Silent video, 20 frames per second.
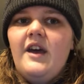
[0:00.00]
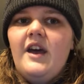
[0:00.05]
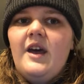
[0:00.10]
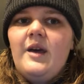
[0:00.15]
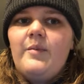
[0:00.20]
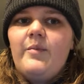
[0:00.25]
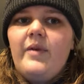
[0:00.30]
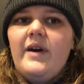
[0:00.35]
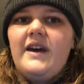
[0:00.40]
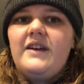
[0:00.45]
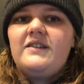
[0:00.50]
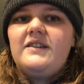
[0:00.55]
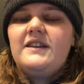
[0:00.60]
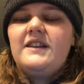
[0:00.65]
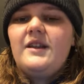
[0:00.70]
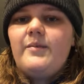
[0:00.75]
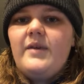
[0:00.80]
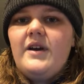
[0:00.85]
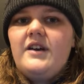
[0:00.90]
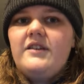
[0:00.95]
and passing
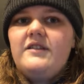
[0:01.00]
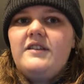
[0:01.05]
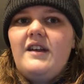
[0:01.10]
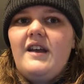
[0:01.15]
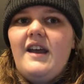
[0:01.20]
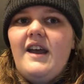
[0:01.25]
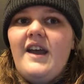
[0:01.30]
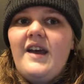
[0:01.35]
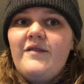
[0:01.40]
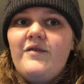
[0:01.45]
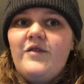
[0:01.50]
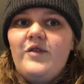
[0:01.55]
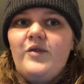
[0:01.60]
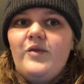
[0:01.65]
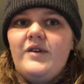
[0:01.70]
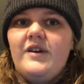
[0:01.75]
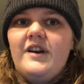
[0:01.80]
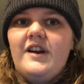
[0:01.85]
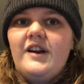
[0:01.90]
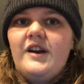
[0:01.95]
them out to
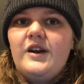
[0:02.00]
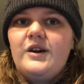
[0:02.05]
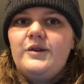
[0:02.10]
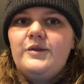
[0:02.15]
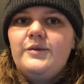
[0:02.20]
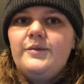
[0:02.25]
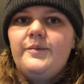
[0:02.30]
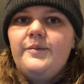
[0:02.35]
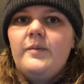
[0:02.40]
everywhere I go.